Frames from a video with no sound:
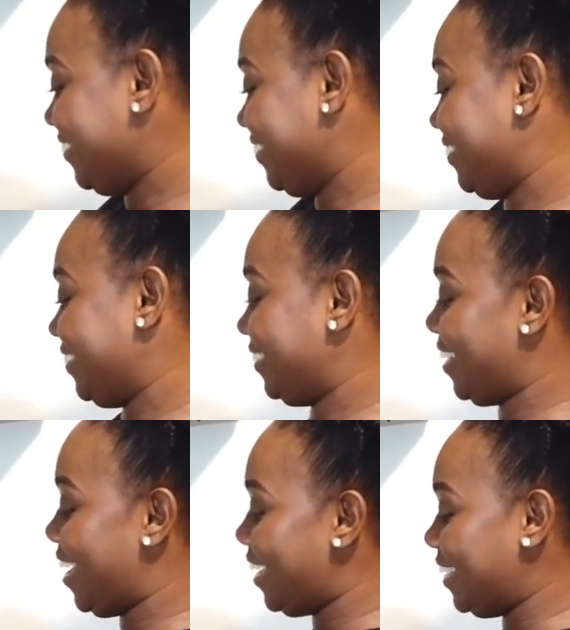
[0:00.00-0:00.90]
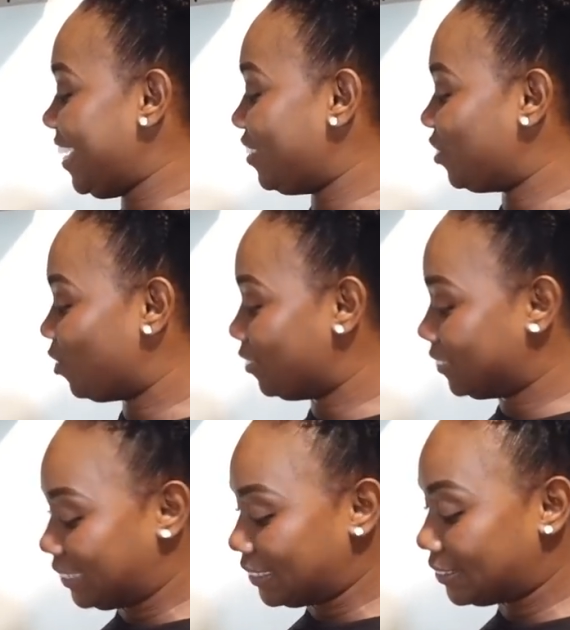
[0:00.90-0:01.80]
Mm-hmm.
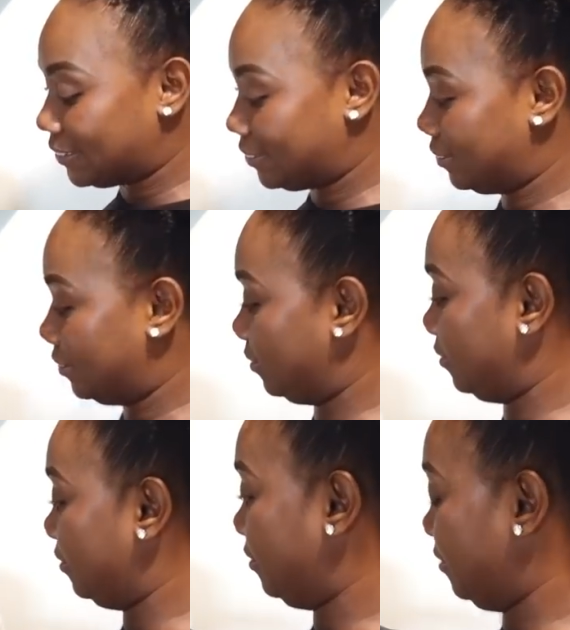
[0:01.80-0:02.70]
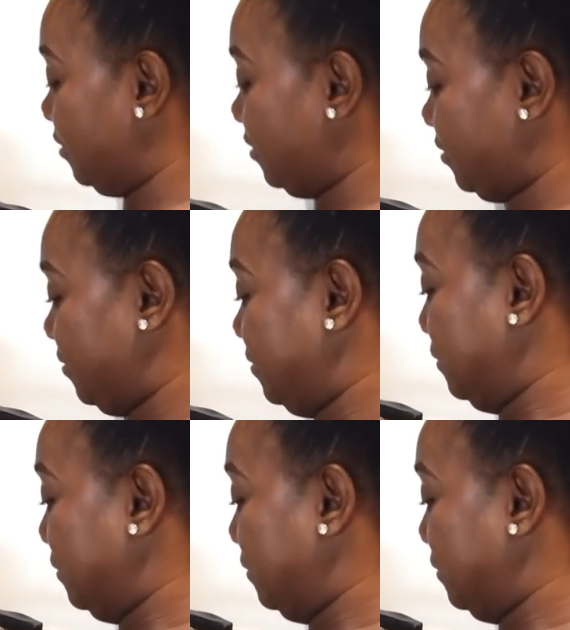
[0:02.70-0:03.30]
I don't know what. Are you